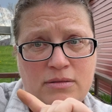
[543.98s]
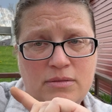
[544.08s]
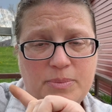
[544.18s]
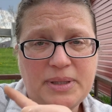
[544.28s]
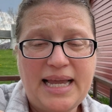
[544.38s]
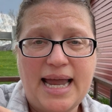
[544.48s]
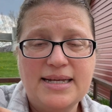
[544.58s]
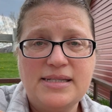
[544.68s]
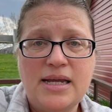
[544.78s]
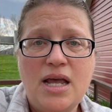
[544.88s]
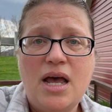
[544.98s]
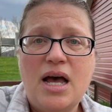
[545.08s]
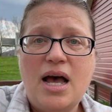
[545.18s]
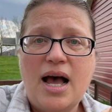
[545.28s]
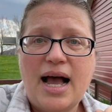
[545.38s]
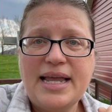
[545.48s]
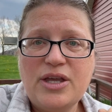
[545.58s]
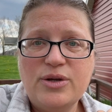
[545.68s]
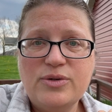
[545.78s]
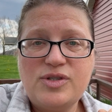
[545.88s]
plant, I
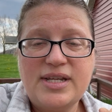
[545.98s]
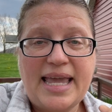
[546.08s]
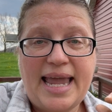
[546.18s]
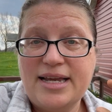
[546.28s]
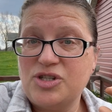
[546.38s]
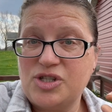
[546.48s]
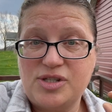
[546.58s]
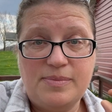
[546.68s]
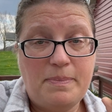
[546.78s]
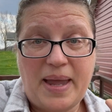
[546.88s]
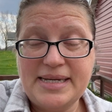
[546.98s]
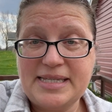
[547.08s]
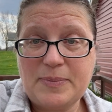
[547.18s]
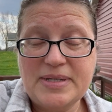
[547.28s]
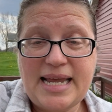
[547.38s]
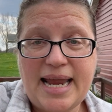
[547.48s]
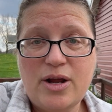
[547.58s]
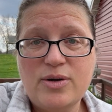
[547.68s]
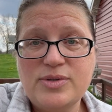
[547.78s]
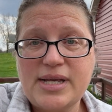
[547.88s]
use to can just basic
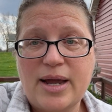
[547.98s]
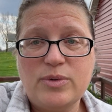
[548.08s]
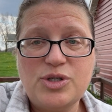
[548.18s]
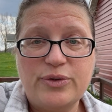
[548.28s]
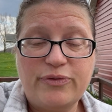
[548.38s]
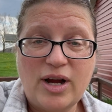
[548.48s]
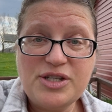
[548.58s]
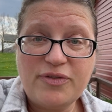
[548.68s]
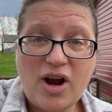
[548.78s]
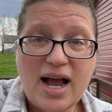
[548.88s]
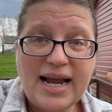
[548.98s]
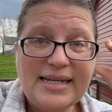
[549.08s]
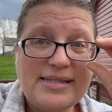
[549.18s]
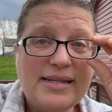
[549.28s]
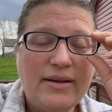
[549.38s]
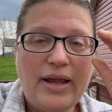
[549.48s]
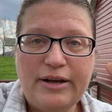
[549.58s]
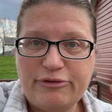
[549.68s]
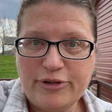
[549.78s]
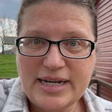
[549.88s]
potatoes. I will do French fries
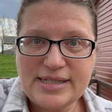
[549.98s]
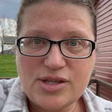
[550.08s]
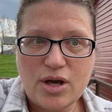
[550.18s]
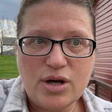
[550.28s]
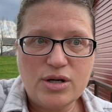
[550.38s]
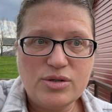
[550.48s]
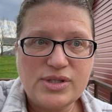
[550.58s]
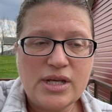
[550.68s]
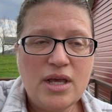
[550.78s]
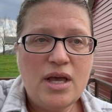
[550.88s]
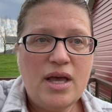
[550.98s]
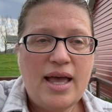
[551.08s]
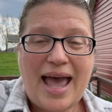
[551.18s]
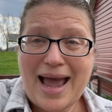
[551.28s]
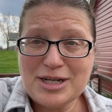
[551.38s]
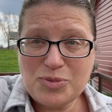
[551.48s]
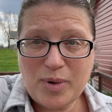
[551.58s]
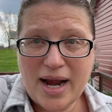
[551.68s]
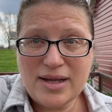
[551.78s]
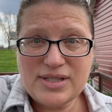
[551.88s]
and freeze those, hash
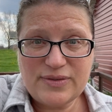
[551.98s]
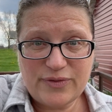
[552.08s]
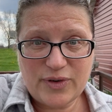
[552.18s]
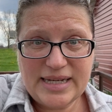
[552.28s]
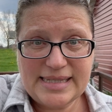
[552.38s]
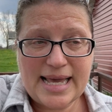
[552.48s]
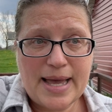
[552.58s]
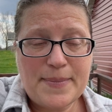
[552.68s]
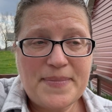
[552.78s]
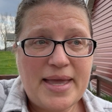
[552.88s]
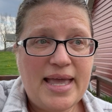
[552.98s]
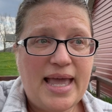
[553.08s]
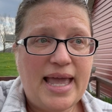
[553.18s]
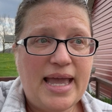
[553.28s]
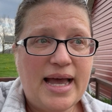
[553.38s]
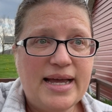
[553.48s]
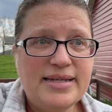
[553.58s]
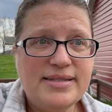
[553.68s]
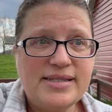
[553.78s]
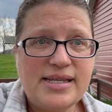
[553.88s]
browns and freeze them.
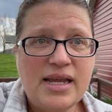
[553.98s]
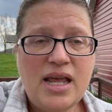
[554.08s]
And